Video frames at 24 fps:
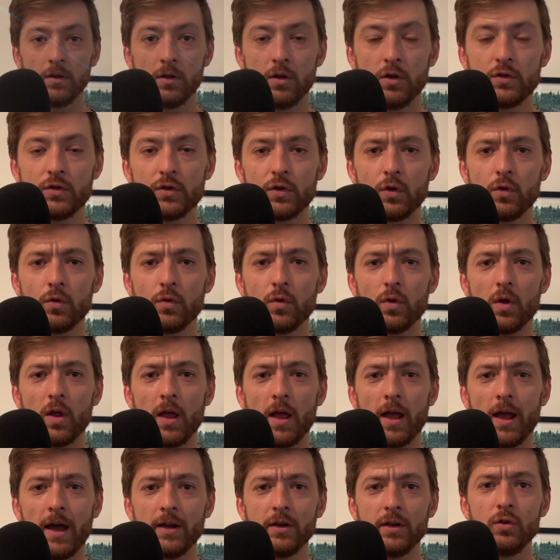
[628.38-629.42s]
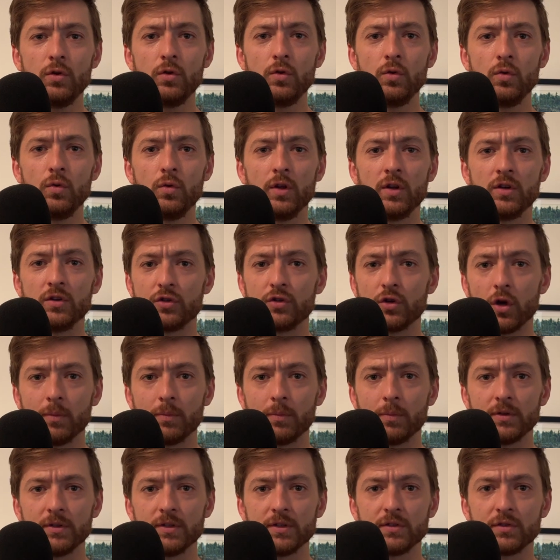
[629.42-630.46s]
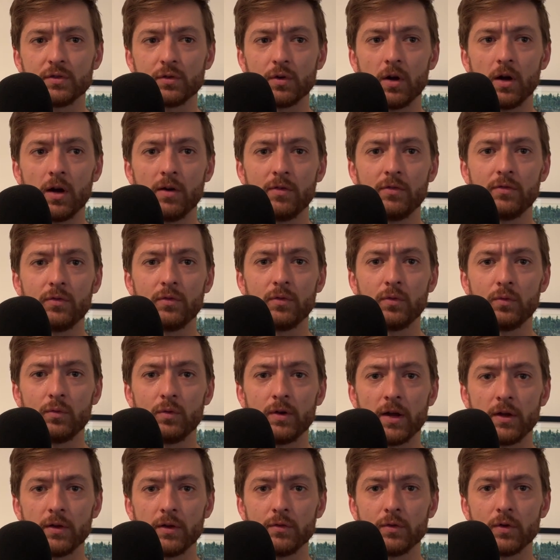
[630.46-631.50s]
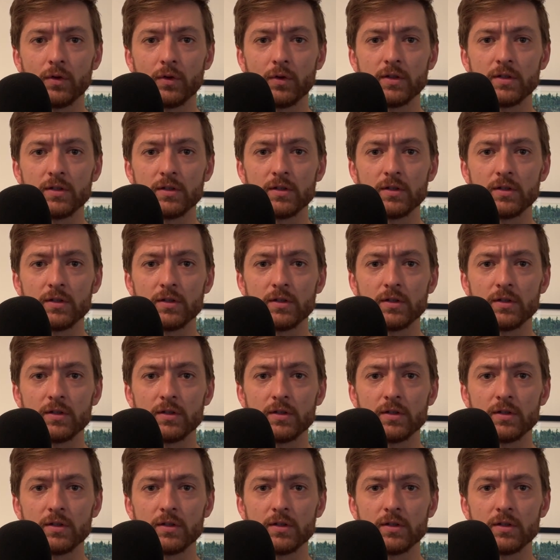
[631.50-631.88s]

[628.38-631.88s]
So, how do you interpret this graph now you've got these